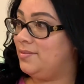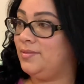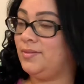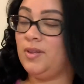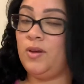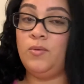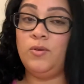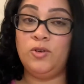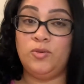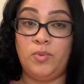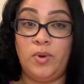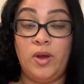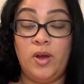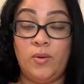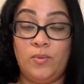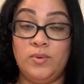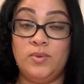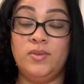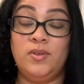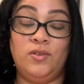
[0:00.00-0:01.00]
I wish my hair
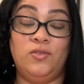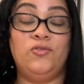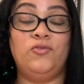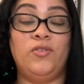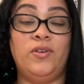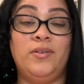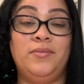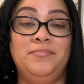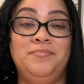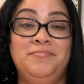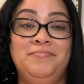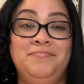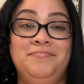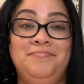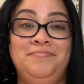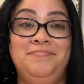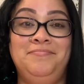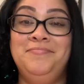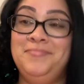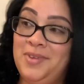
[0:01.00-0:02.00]
was this straight.
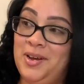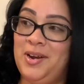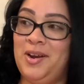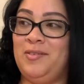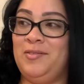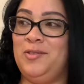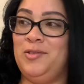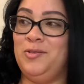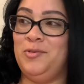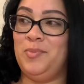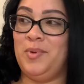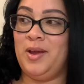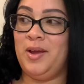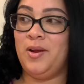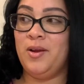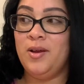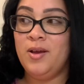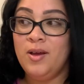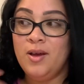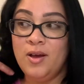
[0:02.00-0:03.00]
I don't have to do my hair.
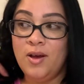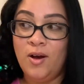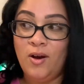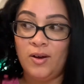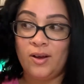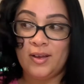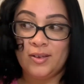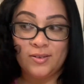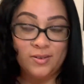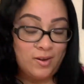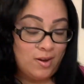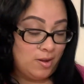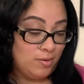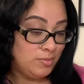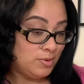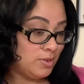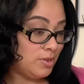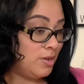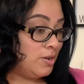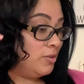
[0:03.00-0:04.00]
Okay, so now I'm
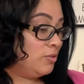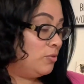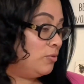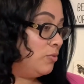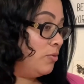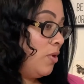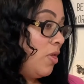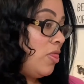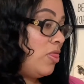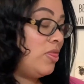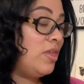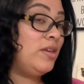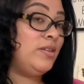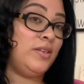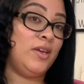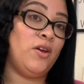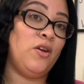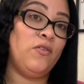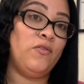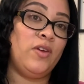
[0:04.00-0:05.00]
just gonna do this
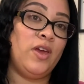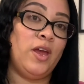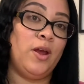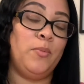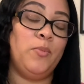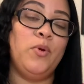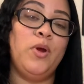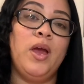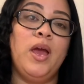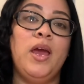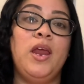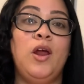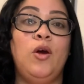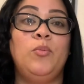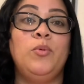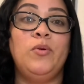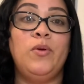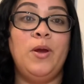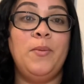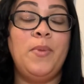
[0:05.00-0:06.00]
side off camera, and I'll
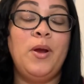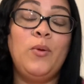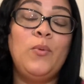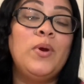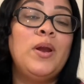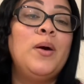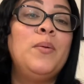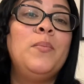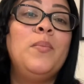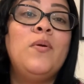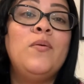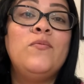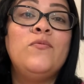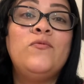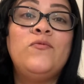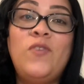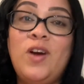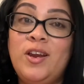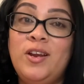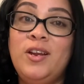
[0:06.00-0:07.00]
be right back when I'm
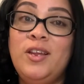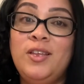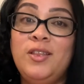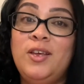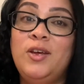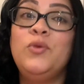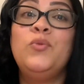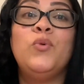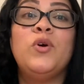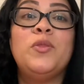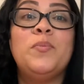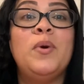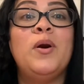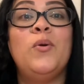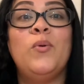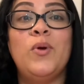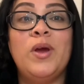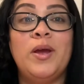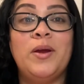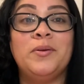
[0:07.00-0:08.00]
finally done with my
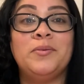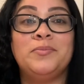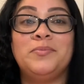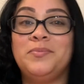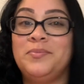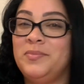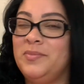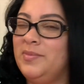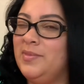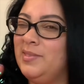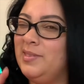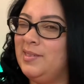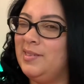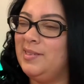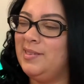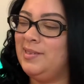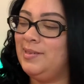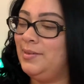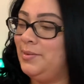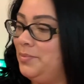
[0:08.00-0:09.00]
whole hair.
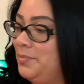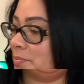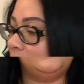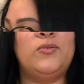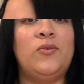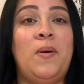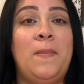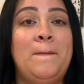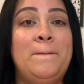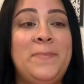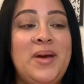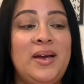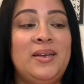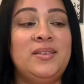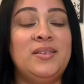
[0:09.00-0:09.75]
Okay guys, so I'm back.